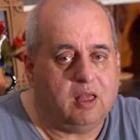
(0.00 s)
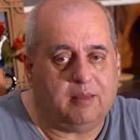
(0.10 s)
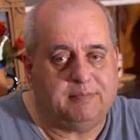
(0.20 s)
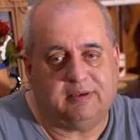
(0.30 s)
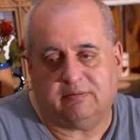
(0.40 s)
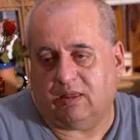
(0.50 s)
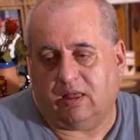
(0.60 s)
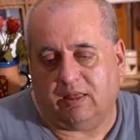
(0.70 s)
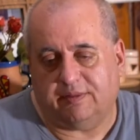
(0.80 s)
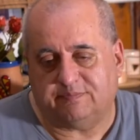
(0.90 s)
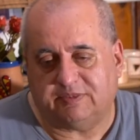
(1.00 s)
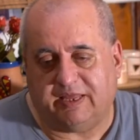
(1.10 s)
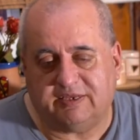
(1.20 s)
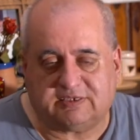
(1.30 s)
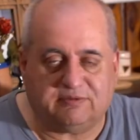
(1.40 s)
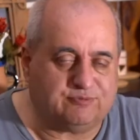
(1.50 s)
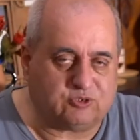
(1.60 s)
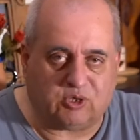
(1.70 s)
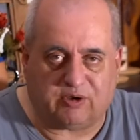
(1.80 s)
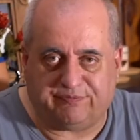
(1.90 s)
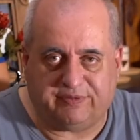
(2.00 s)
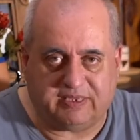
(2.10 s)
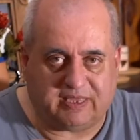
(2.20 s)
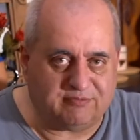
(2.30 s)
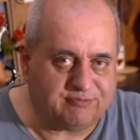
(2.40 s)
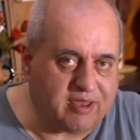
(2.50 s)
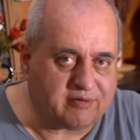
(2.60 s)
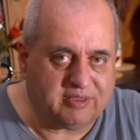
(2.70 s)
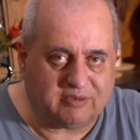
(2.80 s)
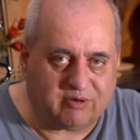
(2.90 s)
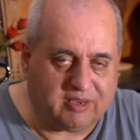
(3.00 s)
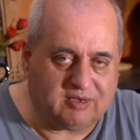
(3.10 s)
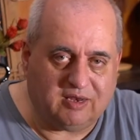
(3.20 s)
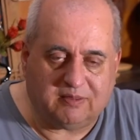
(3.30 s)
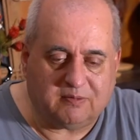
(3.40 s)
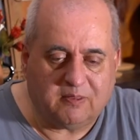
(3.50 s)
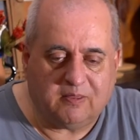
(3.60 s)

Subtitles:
I mean, taste in photography can vary greatly.